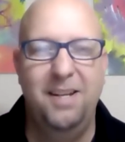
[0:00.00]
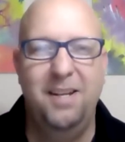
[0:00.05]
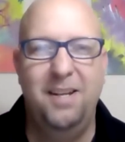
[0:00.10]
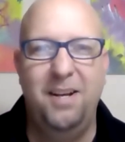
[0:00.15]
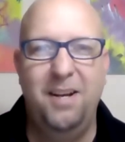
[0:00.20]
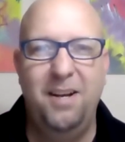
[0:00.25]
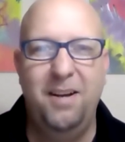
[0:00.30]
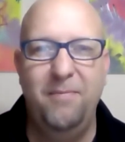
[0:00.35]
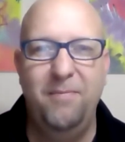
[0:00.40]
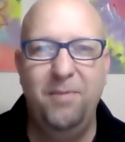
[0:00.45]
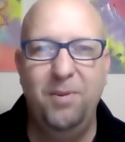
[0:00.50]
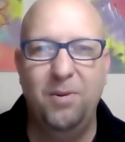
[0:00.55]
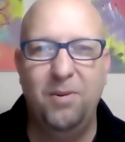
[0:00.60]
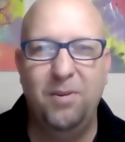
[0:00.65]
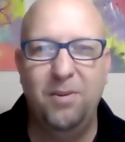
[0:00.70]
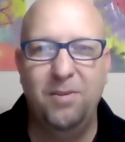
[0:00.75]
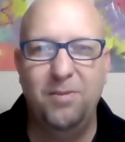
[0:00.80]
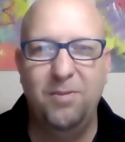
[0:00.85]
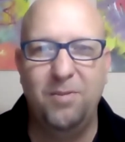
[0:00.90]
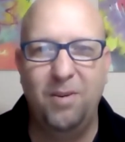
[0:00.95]
of
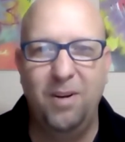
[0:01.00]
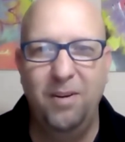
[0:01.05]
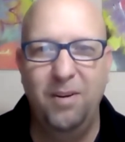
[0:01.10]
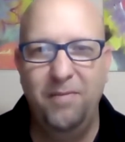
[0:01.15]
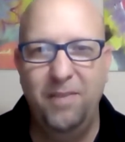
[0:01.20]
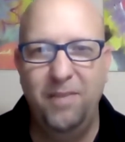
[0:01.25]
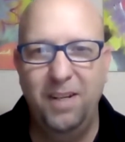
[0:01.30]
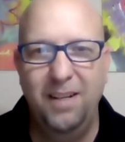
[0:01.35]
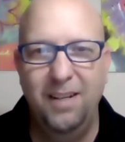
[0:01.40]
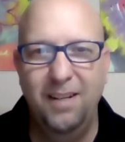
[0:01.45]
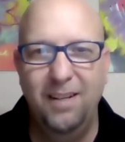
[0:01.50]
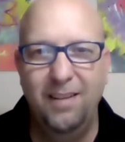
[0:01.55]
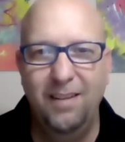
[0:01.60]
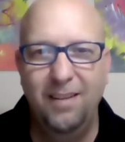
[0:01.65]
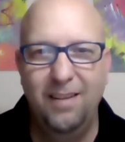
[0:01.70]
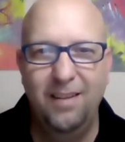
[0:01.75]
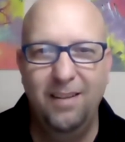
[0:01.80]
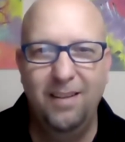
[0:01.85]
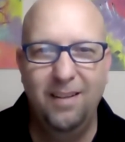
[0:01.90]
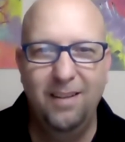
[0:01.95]
your trophy.
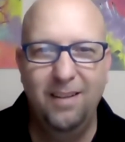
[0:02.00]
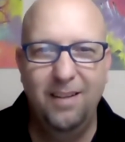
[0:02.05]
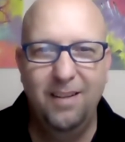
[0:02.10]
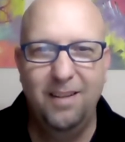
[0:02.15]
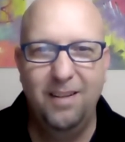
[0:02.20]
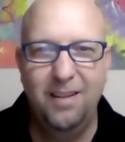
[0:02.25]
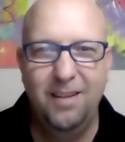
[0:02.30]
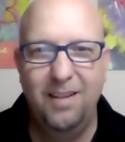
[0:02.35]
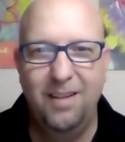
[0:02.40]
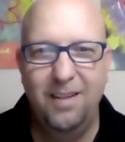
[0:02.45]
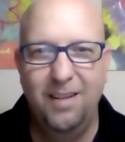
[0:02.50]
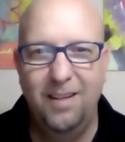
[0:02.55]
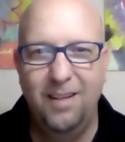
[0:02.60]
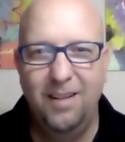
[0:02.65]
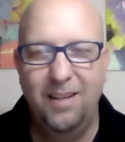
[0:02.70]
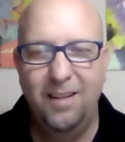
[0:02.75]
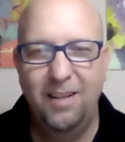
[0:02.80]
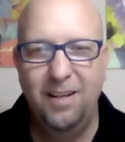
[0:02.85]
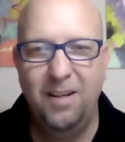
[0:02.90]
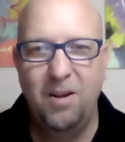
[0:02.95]

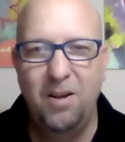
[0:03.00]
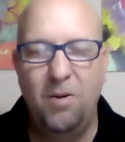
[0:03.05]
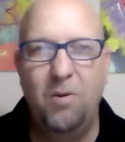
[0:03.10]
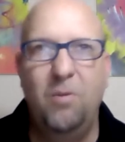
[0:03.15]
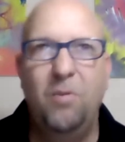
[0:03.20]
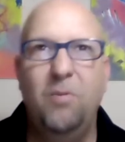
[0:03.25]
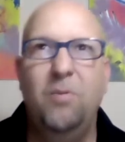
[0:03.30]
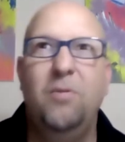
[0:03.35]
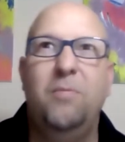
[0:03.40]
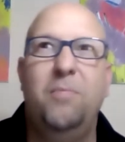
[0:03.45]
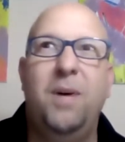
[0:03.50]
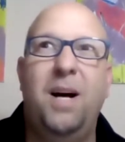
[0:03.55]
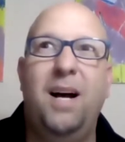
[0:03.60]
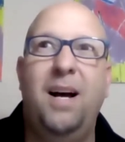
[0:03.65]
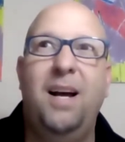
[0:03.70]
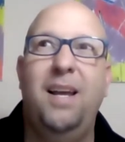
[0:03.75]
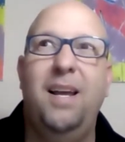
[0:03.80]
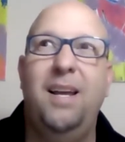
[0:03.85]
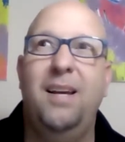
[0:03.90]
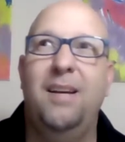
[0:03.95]
The Goal
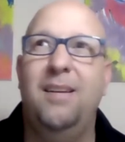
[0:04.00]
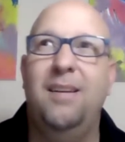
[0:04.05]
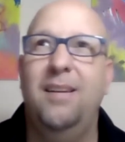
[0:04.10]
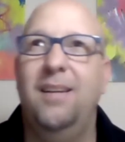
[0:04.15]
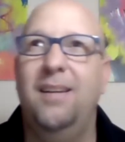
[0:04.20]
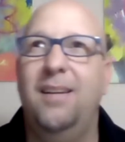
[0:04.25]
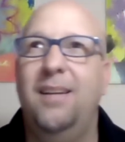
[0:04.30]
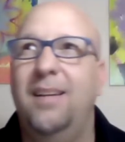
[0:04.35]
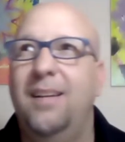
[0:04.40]
by Elliot